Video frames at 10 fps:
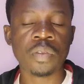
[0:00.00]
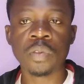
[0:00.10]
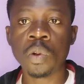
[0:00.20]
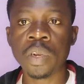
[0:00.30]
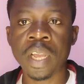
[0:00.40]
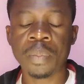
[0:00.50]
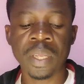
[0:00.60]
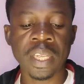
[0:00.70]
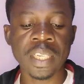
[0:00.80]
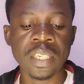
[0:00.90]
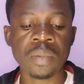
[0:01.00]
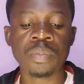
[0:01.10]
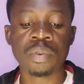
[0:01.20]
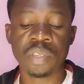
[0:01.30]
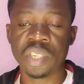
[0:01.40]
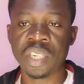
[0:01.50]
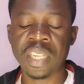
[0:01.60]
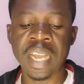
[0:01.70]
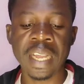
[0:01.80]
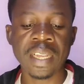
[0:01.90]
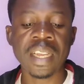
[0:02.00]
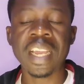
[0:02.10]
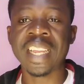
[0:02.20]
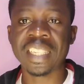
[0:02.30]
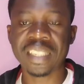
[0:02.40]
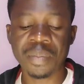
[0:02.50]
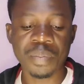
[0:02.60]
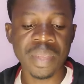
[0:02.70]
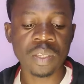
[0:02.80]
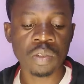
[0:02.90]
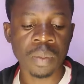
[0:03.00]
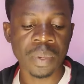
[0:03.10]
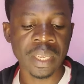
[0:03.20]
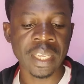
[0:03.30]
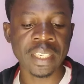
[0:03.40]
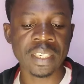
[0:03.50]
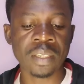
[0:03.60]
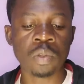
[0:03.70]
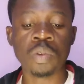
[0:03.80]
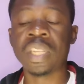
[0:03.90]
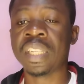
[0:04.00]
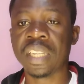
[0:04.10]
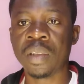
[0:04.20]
follow the application procedure and submit your application to these